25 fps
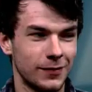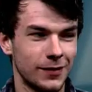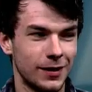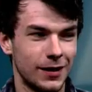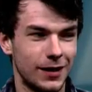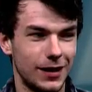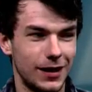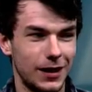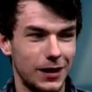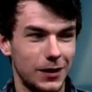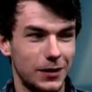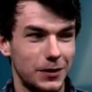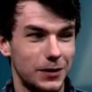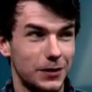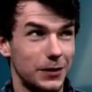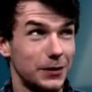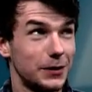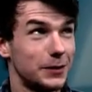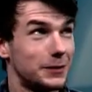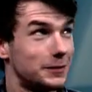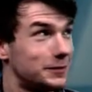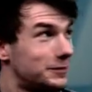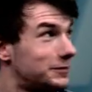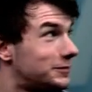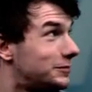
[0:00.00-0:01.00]
Hello.
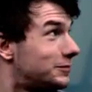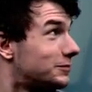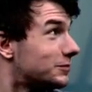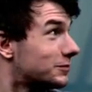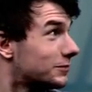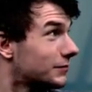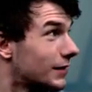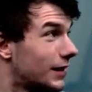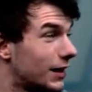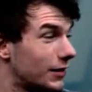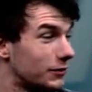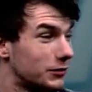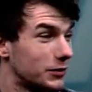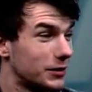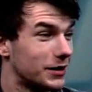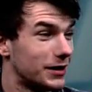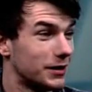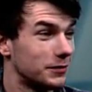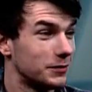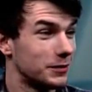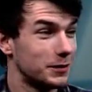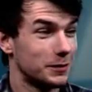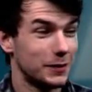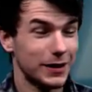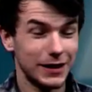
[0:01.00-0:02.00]
Love what you've done with
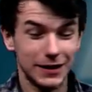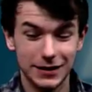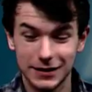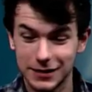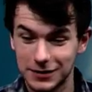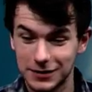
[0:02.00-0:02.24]
the place.